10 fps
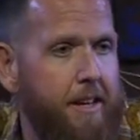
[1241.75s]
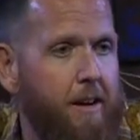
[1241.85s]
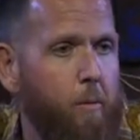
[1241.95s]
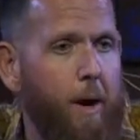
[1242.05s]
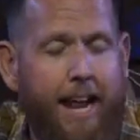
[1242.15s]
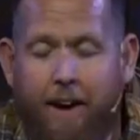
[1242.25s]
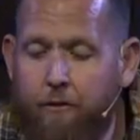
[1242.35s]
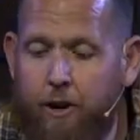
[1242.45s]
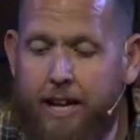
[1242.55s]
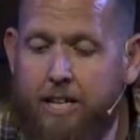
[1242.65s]

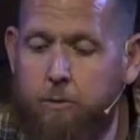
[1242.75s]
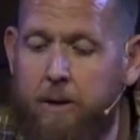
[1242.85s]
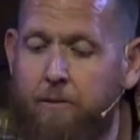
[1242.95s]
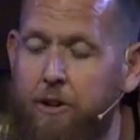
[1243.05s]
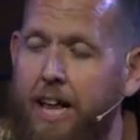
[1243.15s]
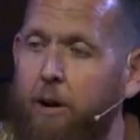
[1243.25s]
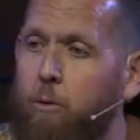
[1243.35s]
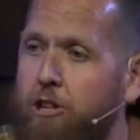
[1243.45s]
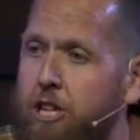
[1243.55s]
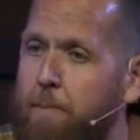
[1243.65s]
whatever it is we feel like
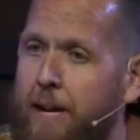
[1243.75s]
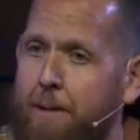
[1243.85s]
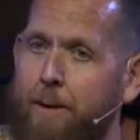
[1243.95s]
worshiping,